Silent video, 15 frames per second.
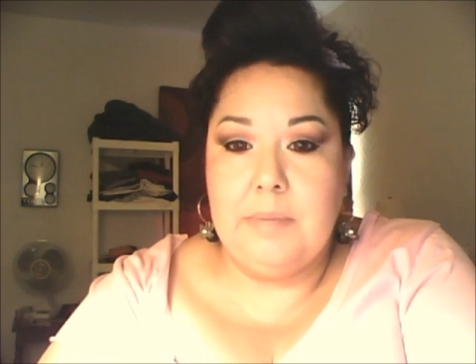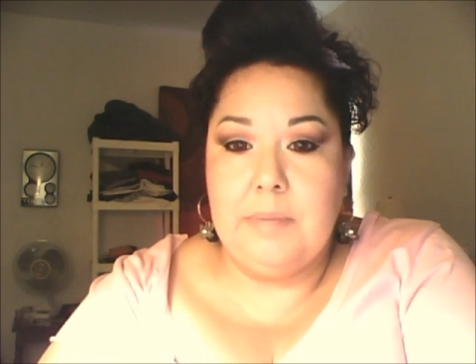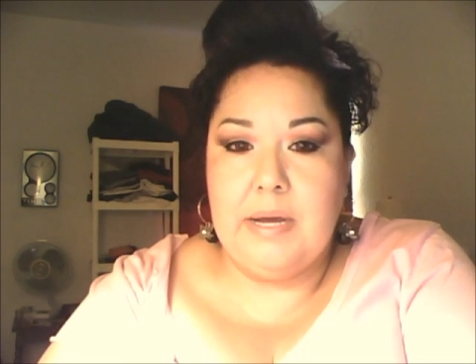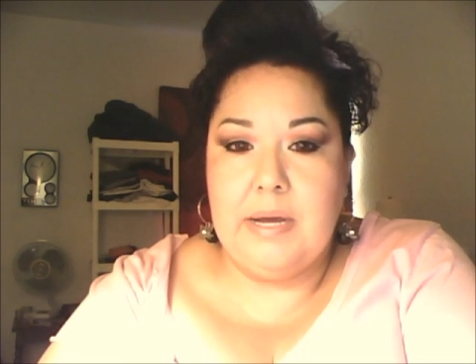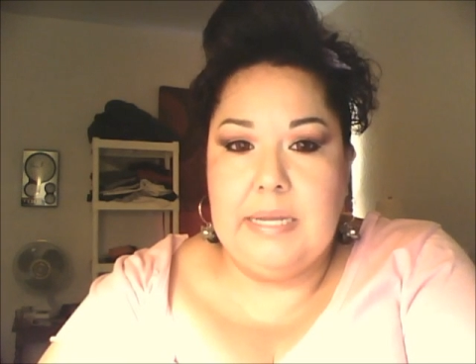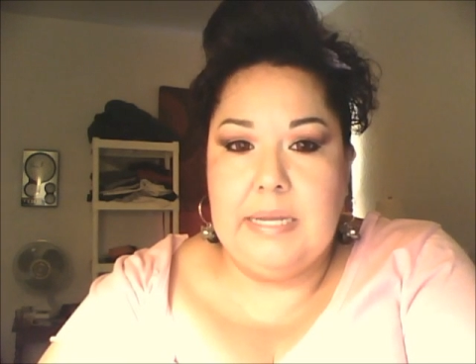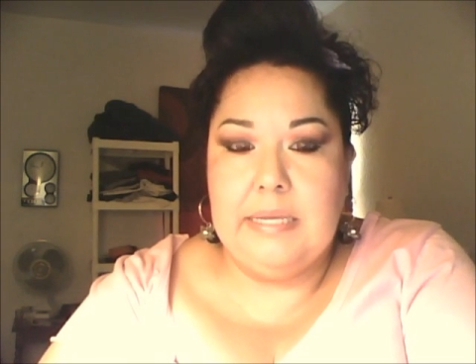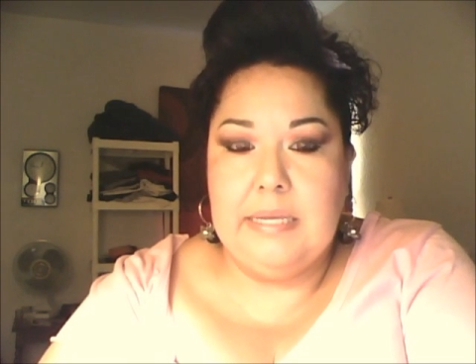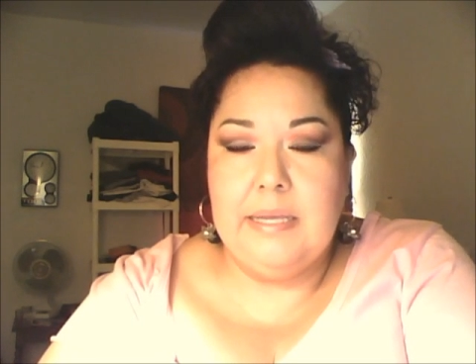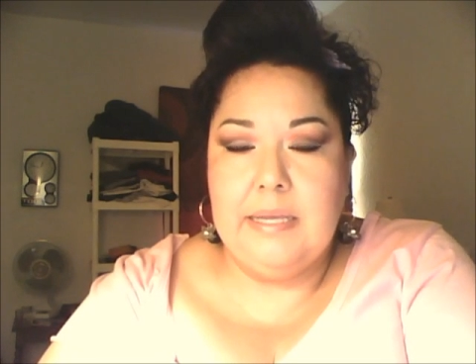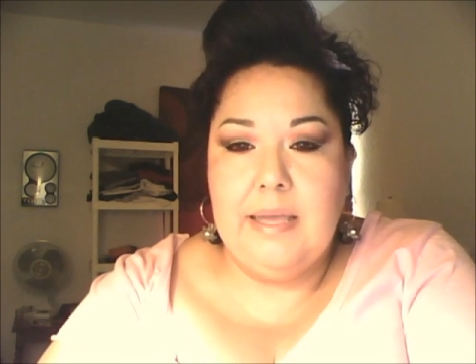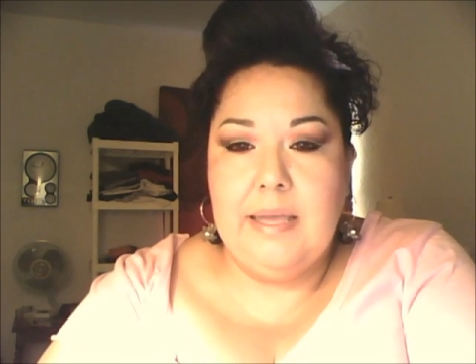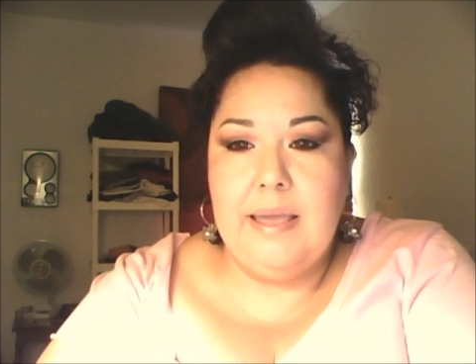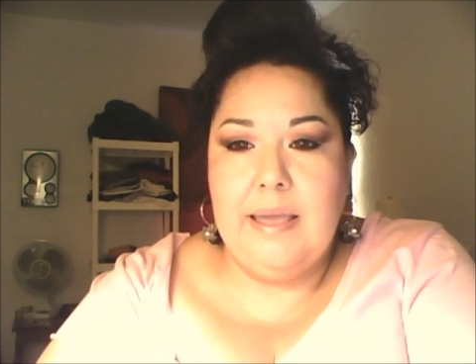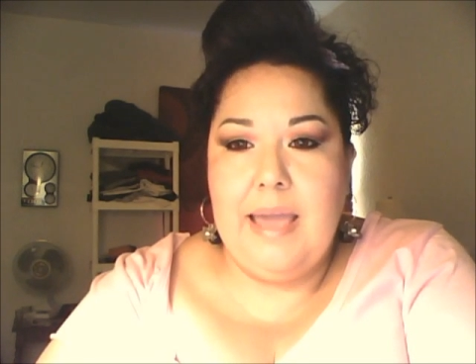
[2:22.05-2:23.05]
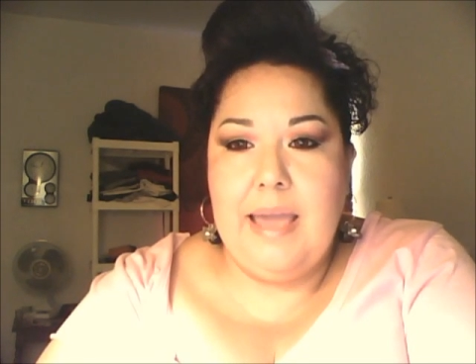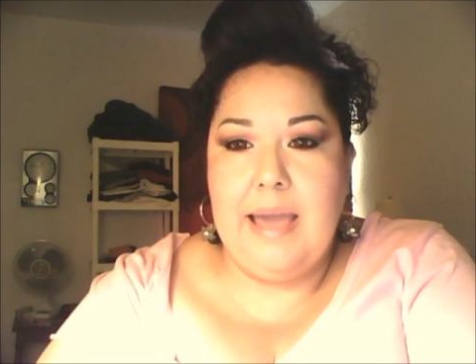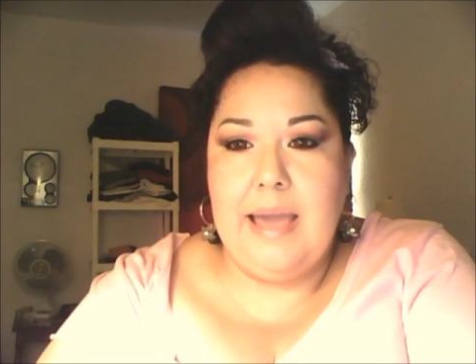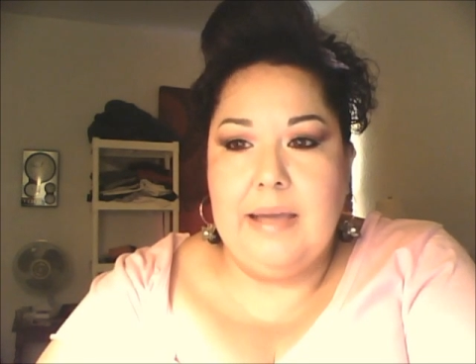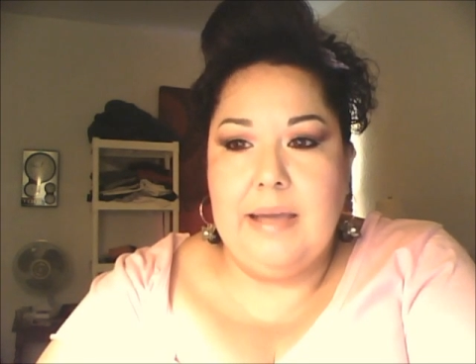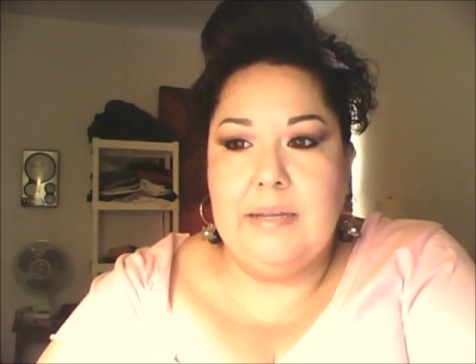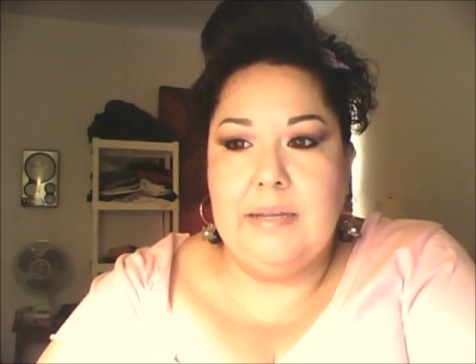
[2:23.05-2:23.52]
body,
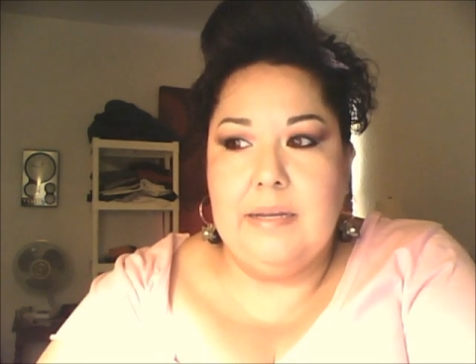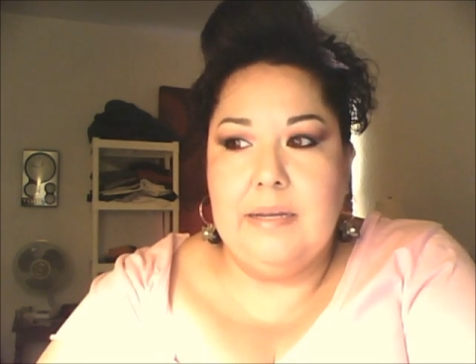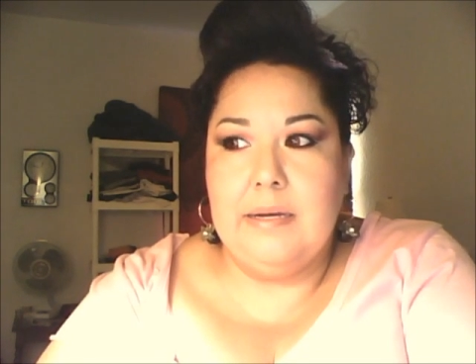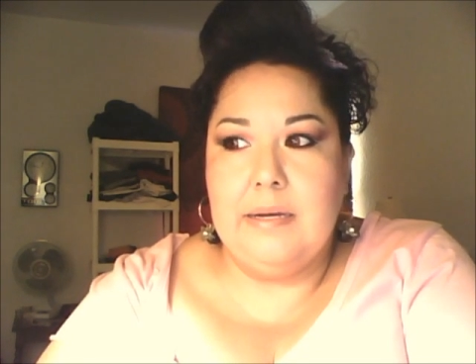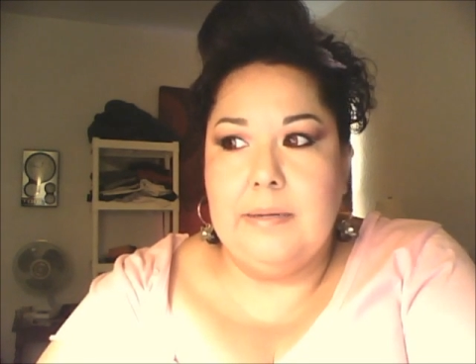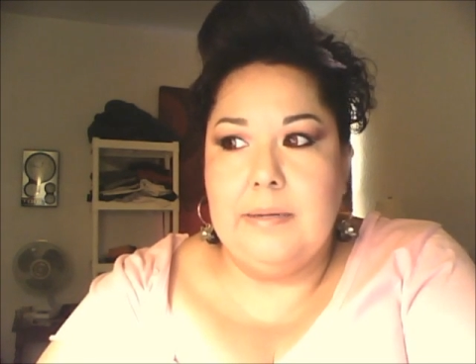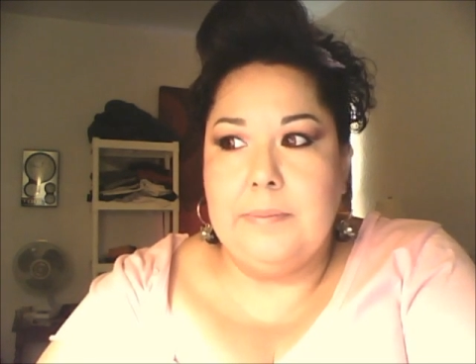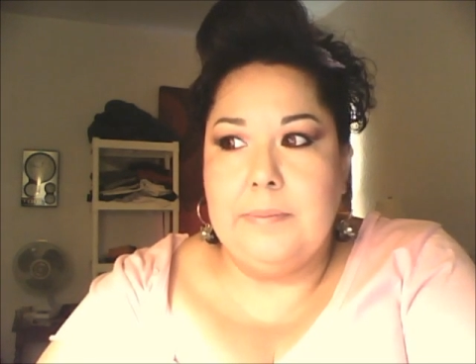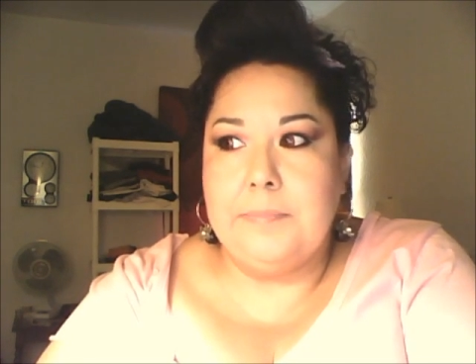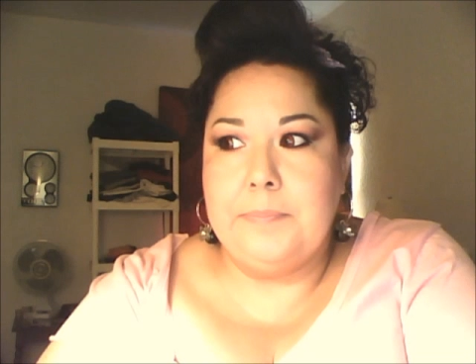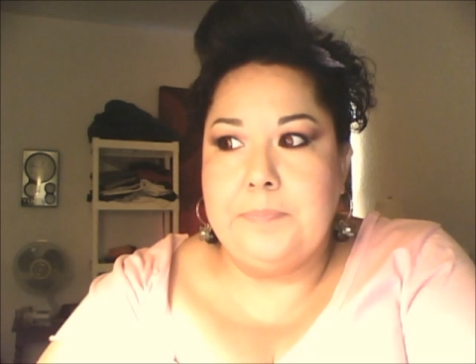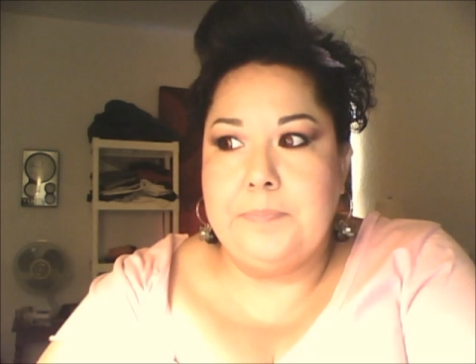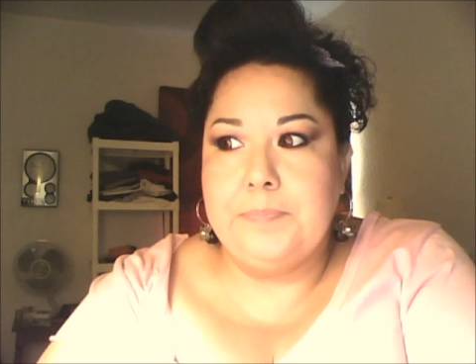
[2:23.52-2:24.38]
and I'm